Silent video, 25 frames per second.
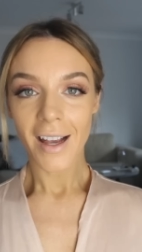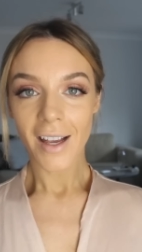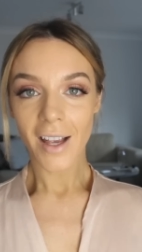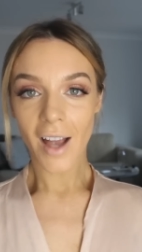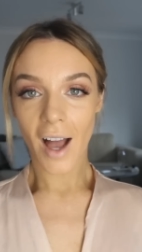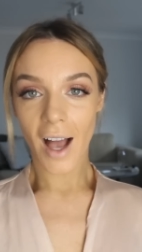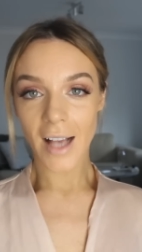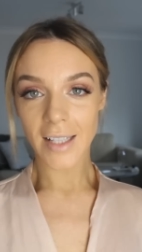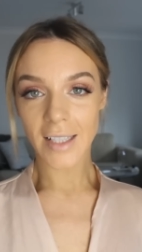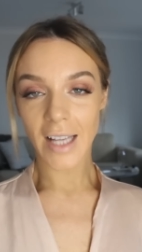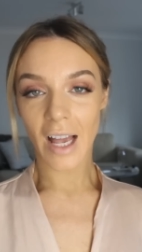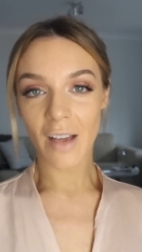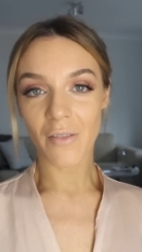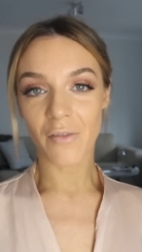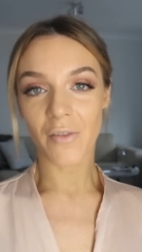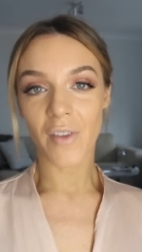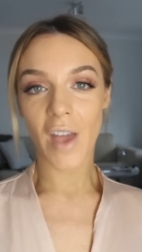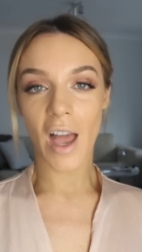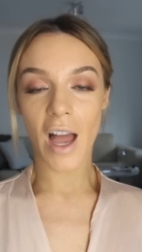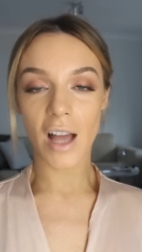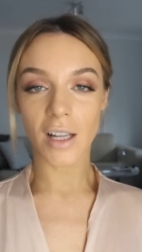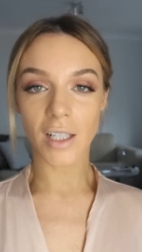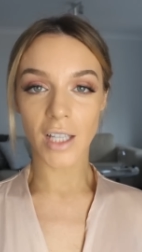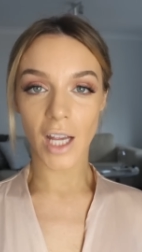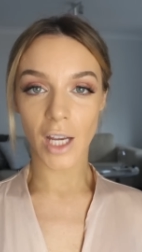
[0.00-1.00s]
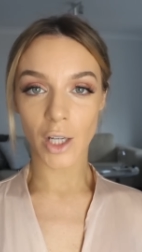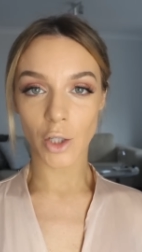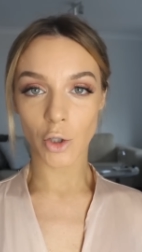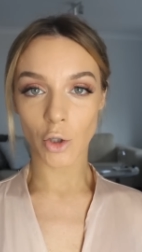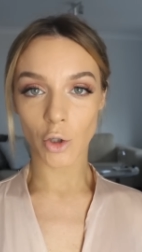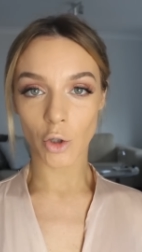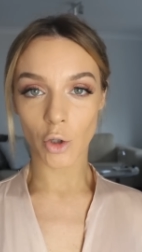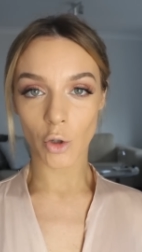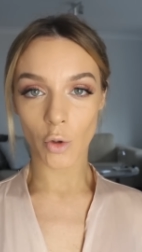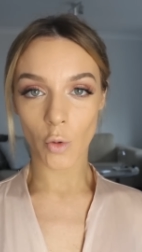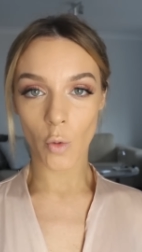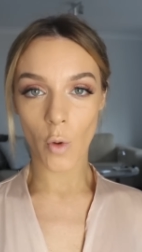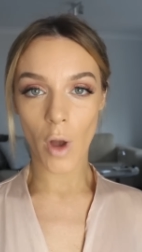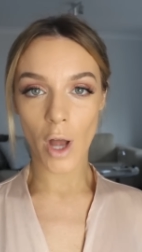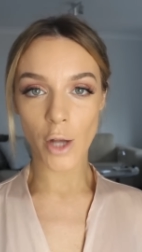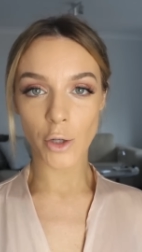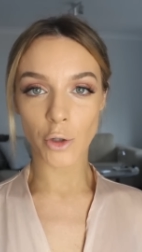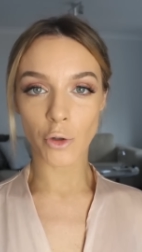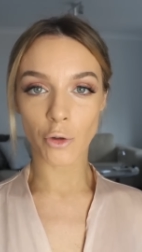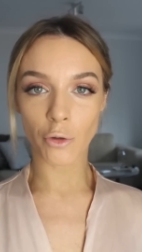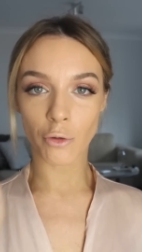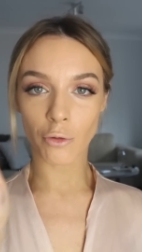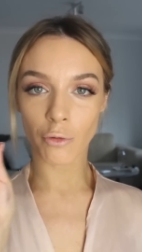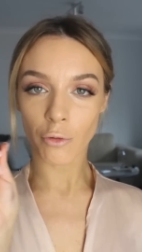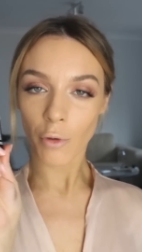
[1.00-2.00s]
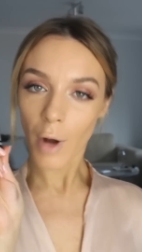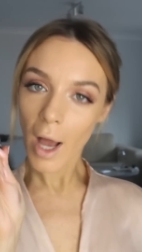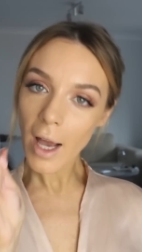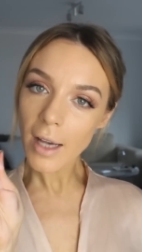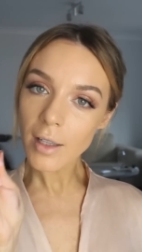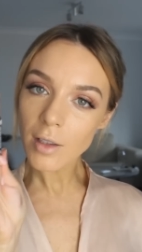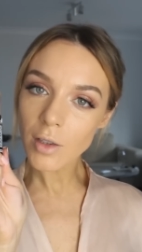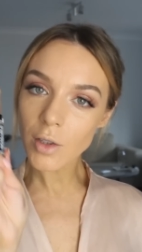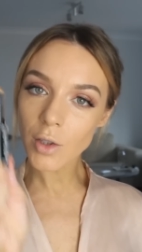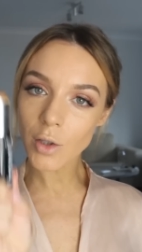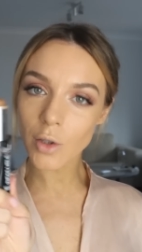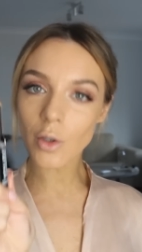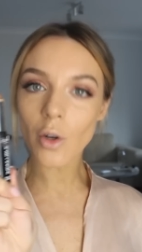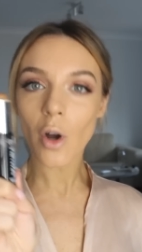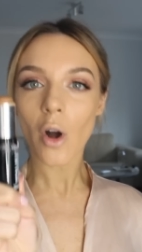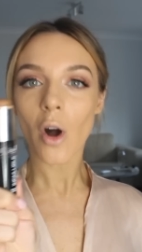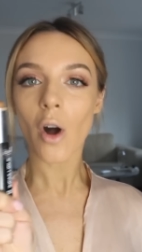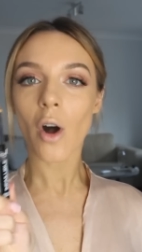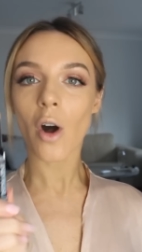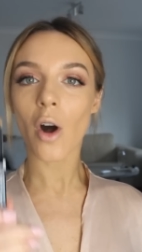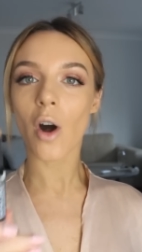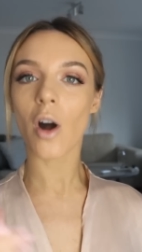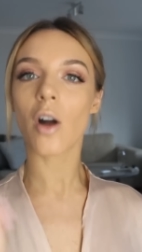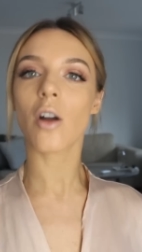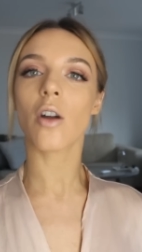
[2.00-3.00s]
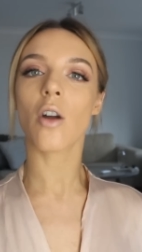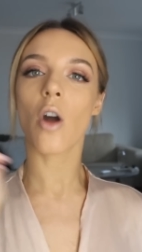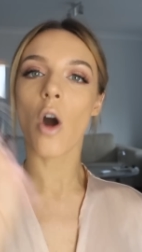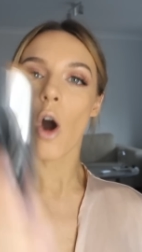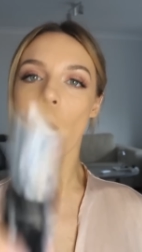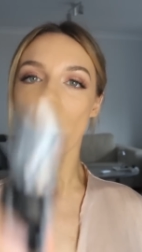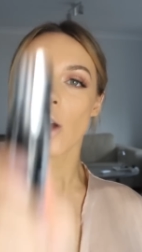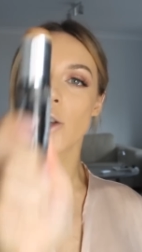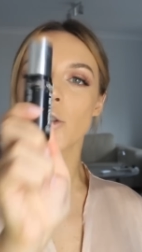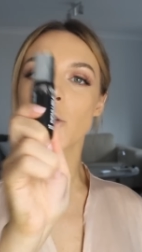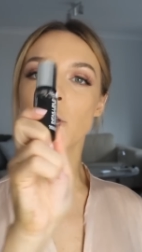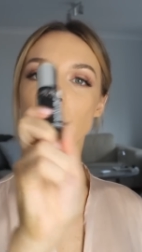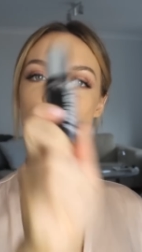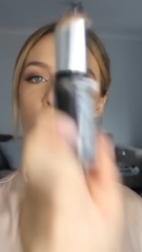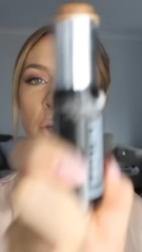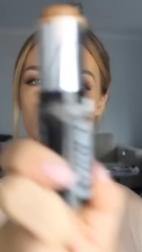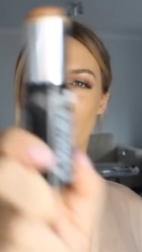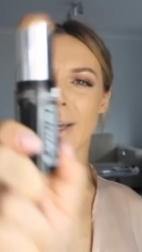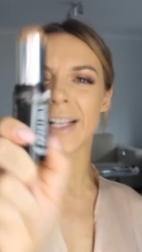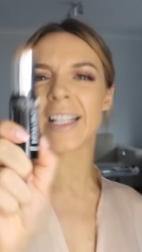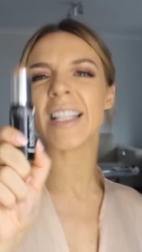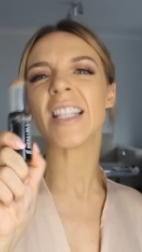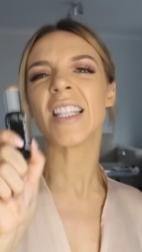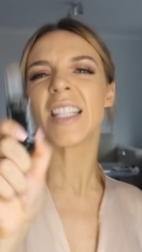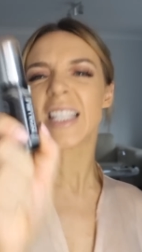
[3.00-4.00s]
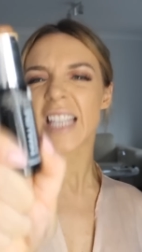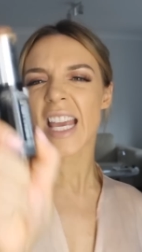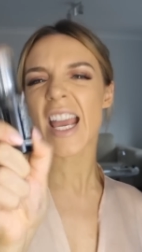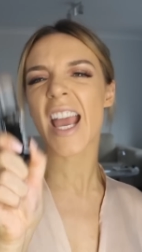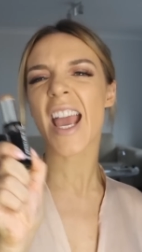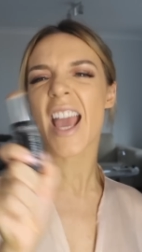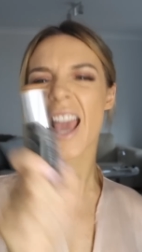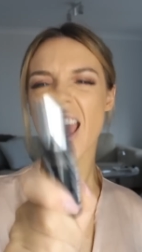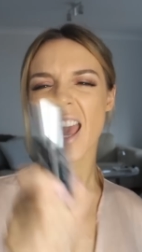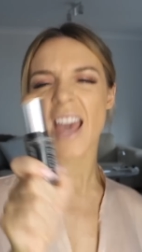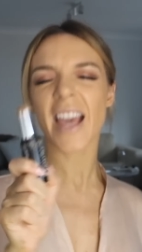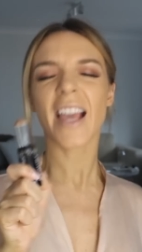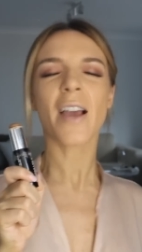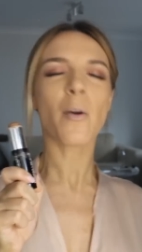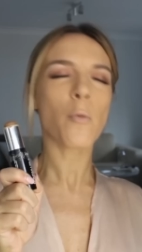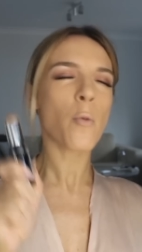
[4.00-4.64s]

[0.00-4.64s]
Guys, I found a new drugstore contour stick.